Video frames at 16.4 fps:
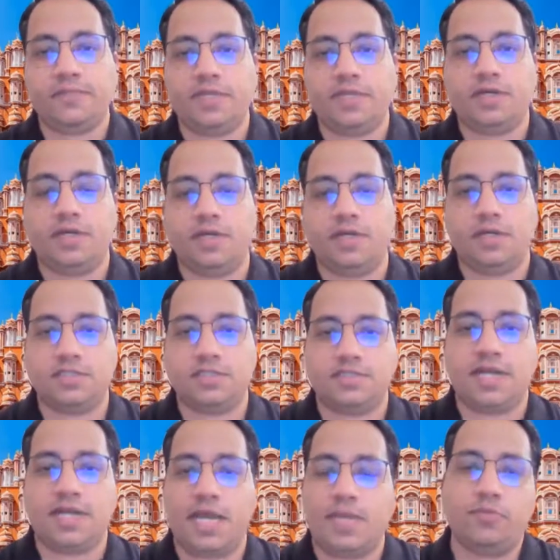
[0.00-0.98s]

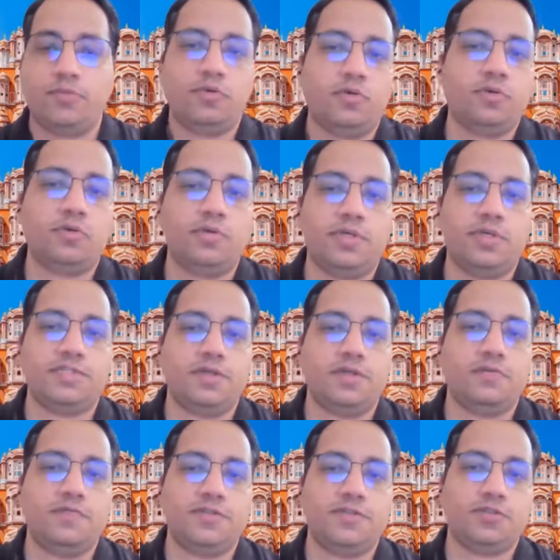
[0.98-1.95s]
Dybo is
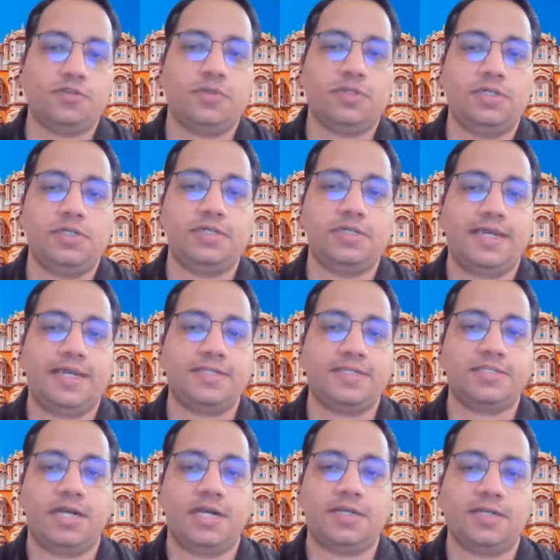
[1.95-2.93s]
a visual tech
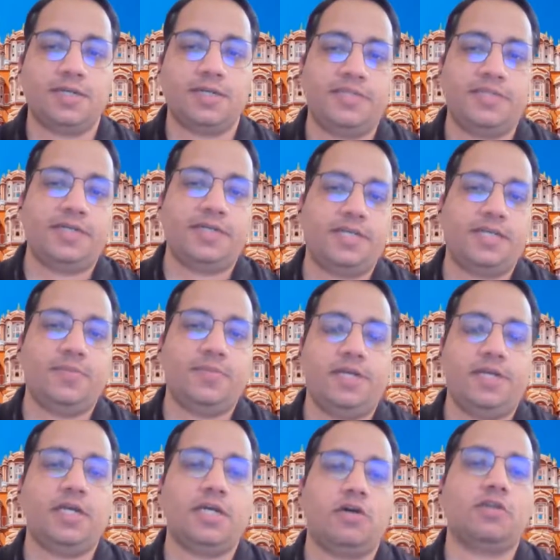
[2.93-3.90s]
startup that he
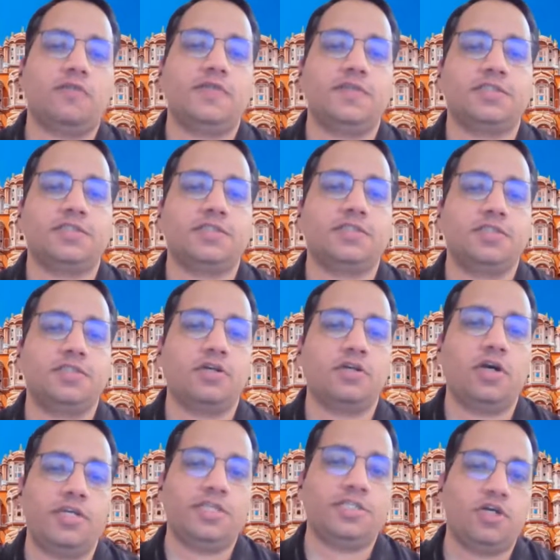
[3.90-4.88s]
built out of his
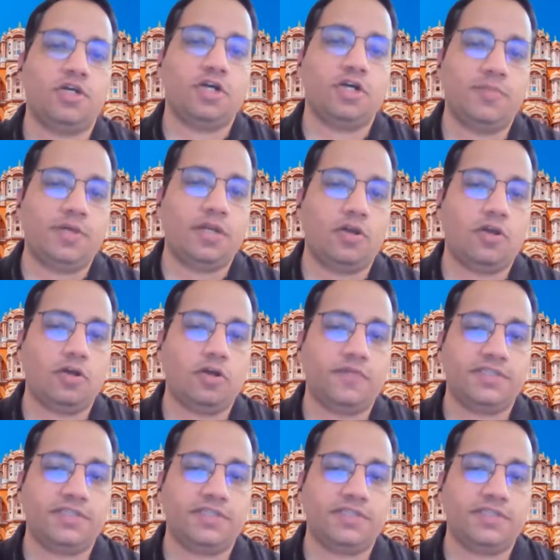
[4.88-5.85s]
college dorm along with
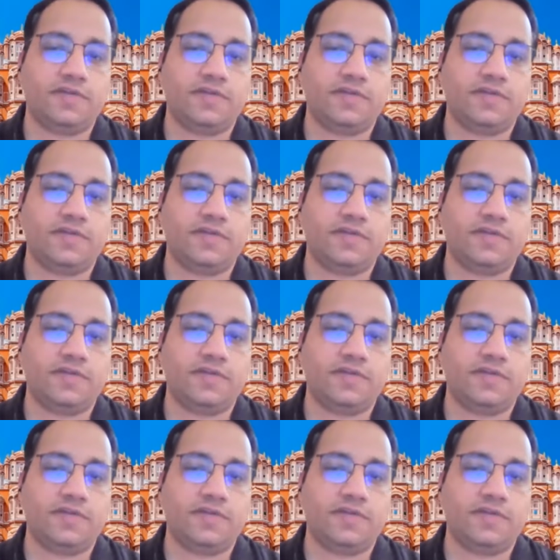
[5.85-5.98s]
his